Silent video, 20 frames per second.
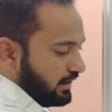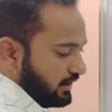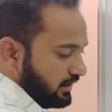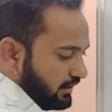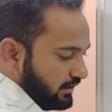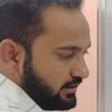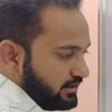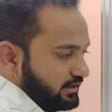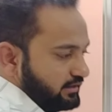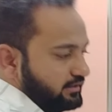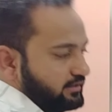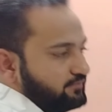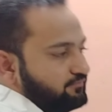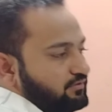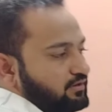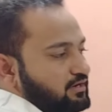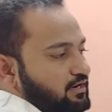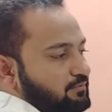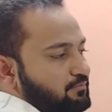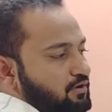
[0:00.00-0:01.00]
Again, it
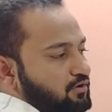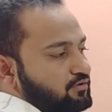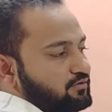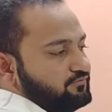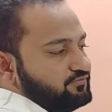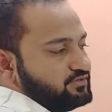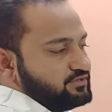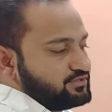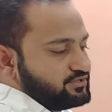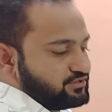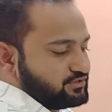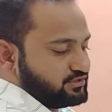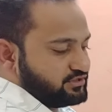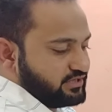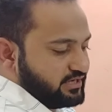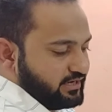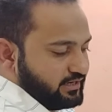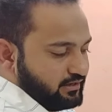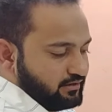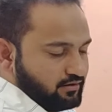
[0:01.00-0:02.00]
will come out of this
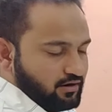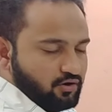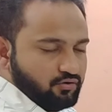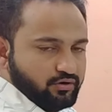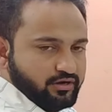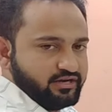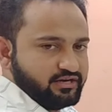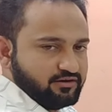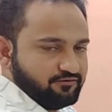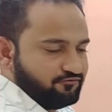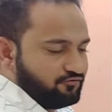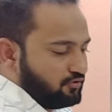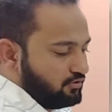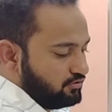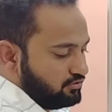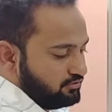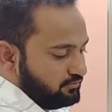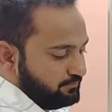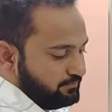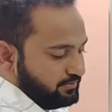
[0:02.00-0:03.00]
j out inner
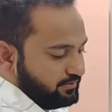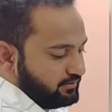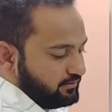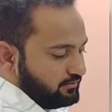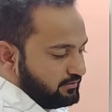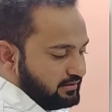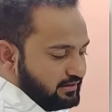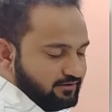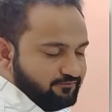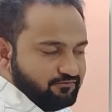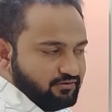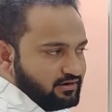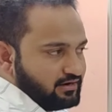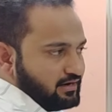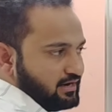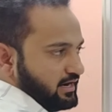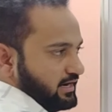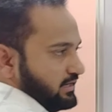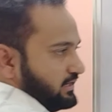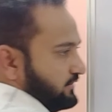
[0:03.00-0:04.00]
for loop. Leave one
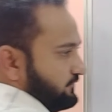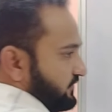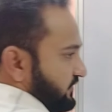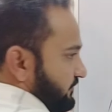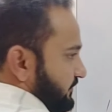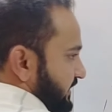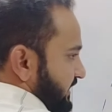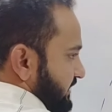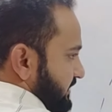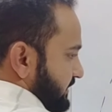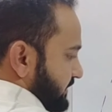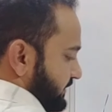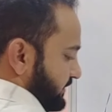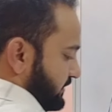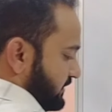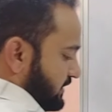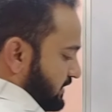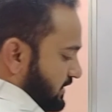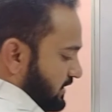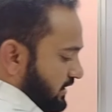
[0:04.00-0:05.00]
line. It will wait here.